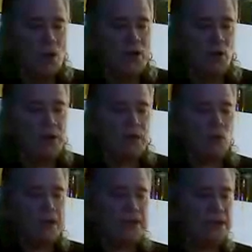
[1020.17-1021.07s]
We
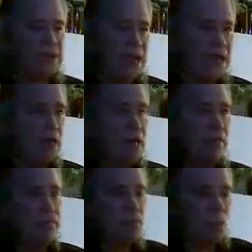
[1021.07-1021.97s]
can say,
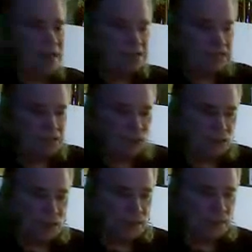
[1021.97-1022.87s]
do I see
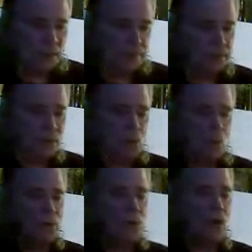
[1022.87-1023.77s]
trouble
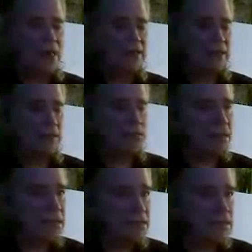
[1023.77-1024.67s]
or do I see
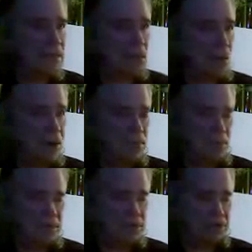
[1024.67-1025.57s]
peace and
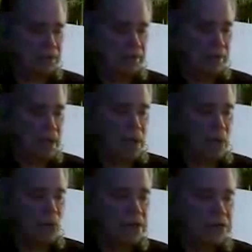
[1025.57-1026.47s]
cooperation?
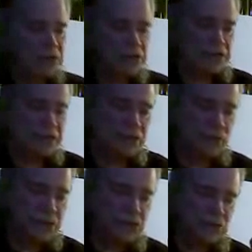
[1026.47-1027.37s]
She said,
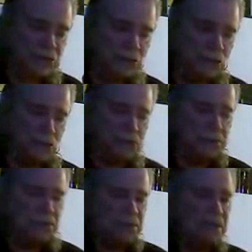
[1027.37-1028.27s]
you can
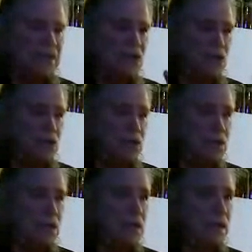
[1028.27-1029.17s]
choose to see
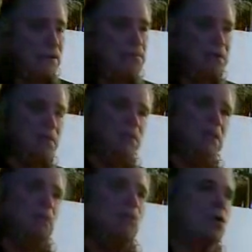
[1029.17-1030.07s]
good in
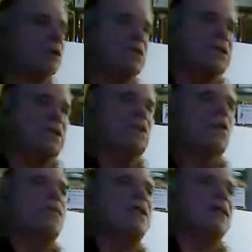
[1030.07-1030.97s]
people in the world. And she said,
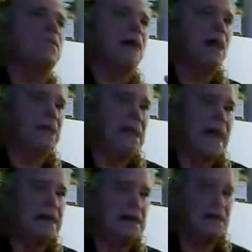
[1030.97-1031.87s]
I'm not a
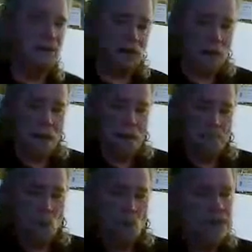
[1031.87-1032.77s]
Pollyanna either,
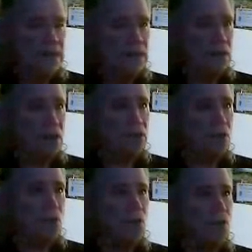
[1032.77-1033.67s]
but we can look at
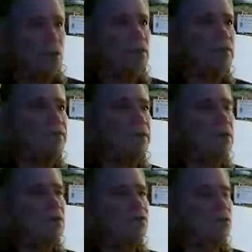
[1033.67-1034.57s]
the world
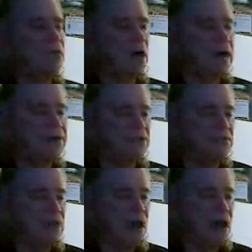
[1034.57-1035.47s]
through the eyes
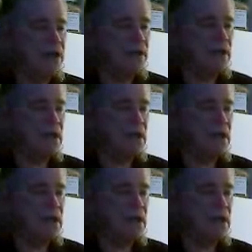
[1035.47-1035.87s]
of God.